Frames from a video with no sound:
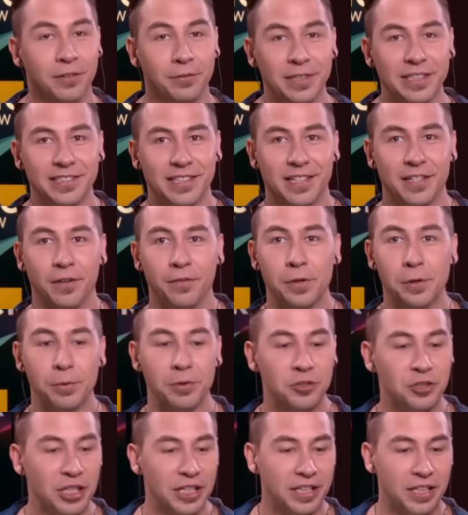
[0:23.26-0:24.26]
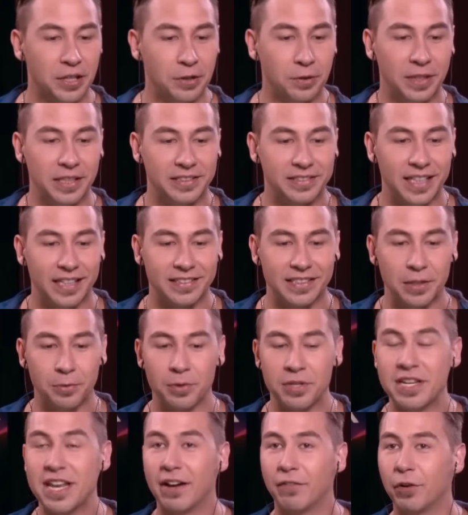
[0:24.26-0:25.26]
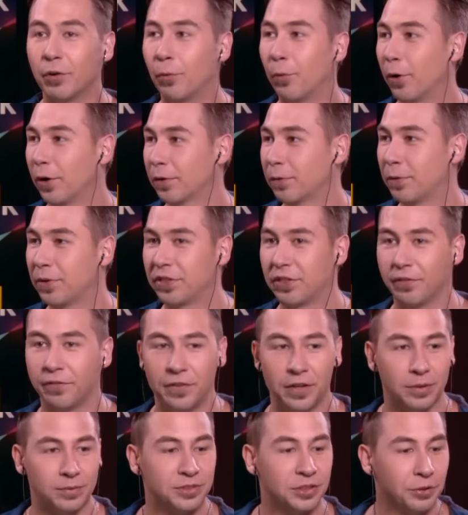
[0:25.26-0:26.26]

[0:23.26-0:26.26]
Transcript: a recent interview with GQ, he says he would never work with the film's